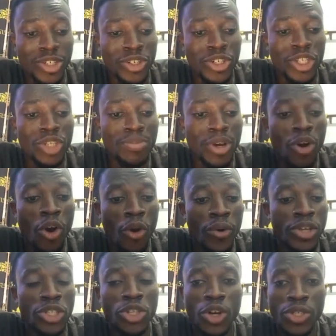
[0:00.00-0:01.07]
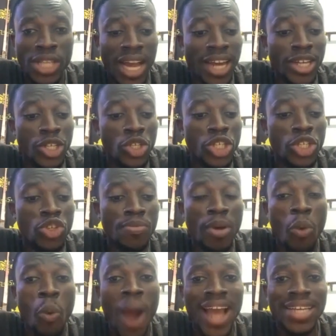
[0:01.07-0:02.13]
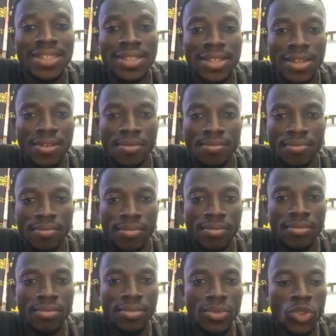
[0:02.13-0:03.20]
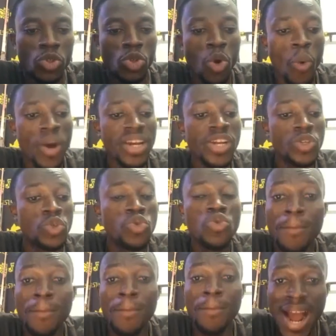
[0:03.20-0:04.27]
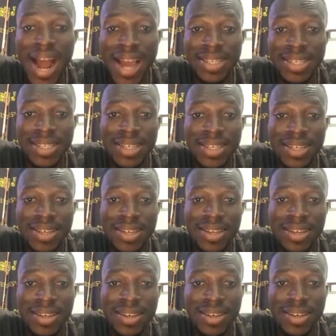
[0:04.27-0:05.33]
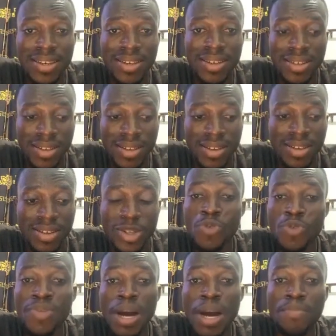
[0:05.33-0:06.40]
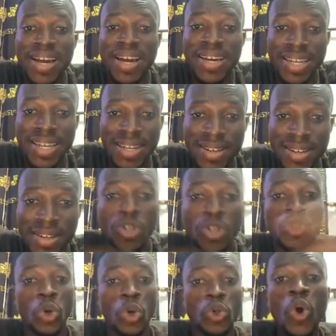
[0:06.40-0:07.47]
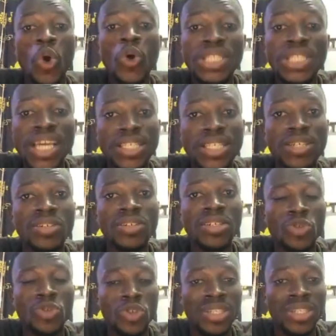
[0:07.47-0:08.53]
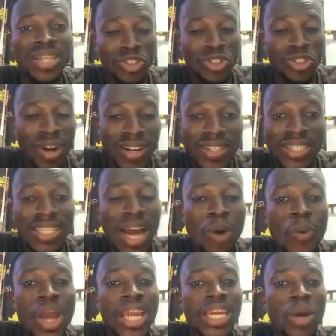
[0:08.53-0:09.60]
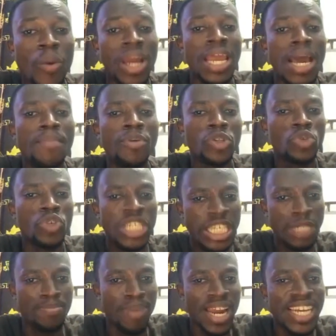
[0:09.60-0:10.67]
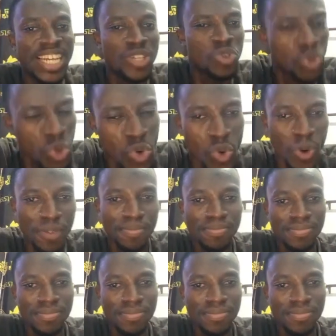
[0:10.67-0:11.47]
you need to be courageous and you need to be wise. So when the two combines, you become a king. So those days, you know, their traditional way, they were able to display the two.